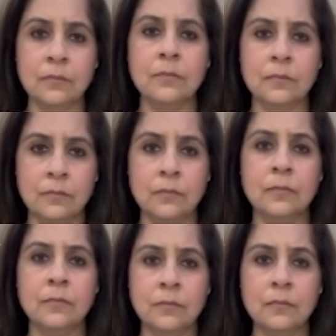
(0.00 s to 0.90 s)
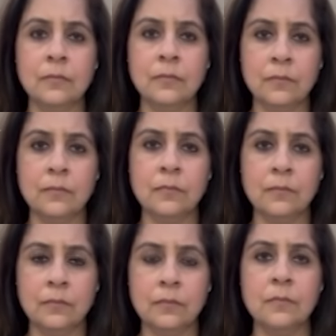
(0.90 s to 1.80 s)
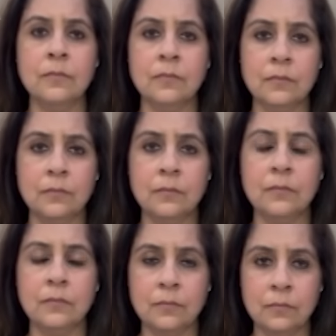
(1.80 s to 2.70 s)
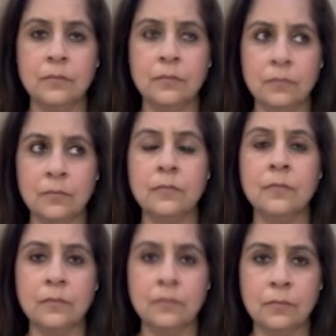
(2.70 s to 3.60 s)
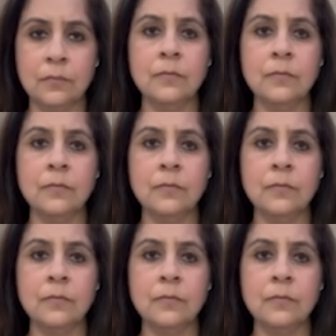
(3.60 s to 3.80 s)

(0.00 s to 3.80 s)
(not speaking)